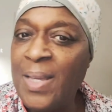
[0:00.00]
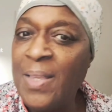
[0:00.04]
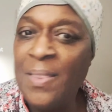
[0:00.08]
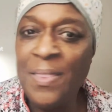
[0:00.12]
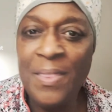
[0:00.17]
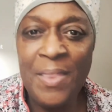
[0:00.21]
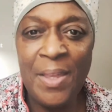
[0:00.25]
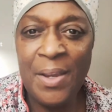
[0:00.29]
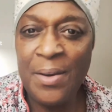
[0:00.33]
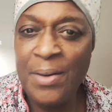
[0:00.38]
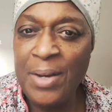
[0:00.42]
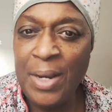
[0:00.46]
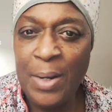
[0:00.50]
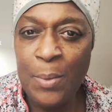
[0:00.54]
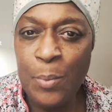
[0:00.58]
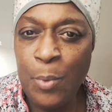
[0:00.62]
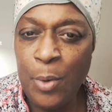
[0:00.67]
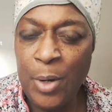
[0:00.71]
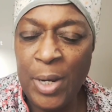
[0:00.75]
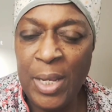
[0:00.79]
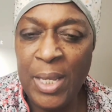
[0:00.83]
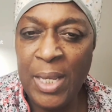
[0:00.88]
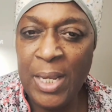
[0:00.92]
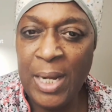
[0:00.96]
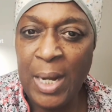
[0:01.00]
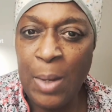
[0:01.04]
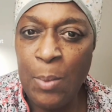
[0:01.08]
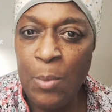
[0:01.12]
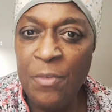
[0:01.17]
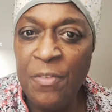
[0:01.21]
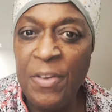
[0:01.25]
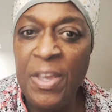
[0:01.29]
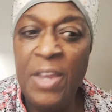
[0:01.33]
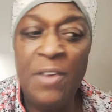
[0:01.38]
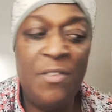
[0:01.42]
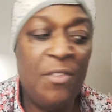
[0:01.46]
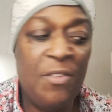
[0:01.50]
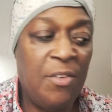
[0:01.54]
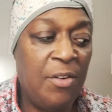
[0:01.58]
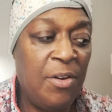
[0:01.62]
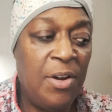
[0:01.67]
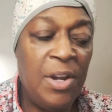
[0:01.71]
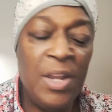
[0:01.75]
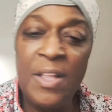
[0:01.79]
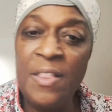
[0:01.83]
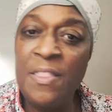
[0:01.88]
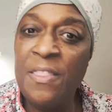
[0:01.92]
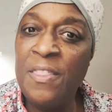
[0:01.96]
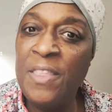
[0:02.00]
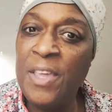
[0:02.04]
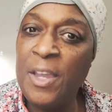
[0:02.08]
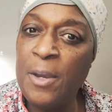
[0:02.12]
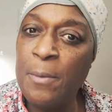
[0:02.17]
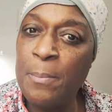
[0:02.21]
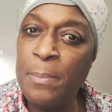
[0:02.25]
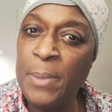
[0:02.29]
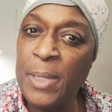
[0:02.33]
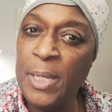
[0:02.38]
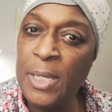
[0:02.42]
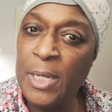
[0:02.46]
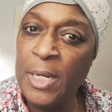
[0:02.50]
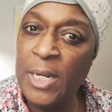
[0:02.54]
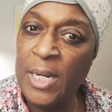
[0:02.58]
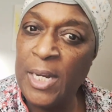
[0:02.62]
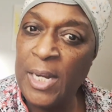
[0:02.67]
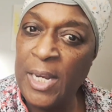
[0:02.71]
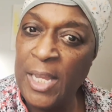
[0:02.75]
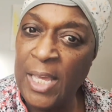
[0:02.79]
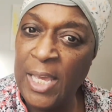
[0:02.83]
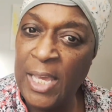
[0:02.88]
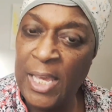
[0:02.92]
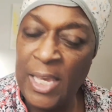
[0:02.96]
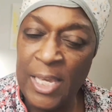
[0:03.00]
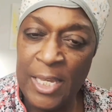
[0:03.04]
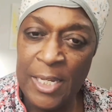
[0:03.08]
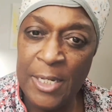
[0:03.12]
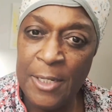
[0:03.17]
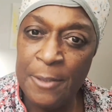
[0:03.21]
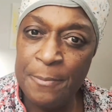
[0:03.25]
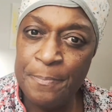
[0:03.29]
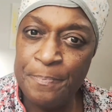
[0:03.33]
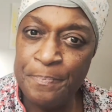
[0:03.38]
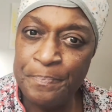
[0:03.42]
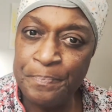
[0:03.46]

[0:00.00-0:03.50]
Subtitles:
they're not working in our favor. They're being led,